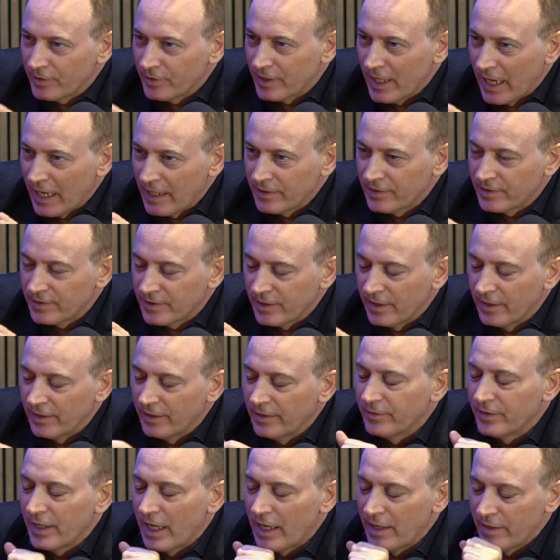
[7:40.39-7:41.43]
that
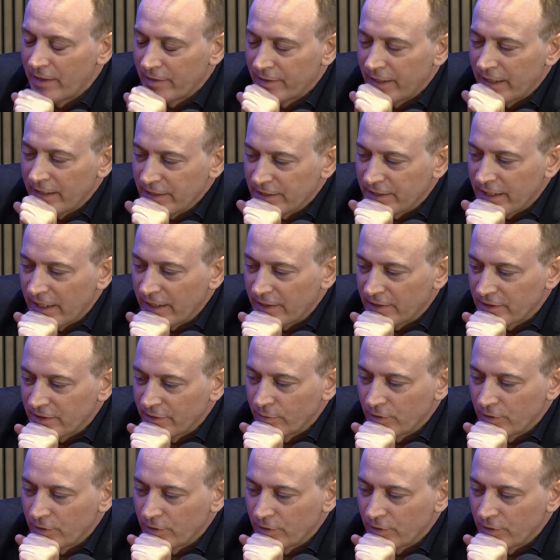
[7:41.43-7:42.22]
sector,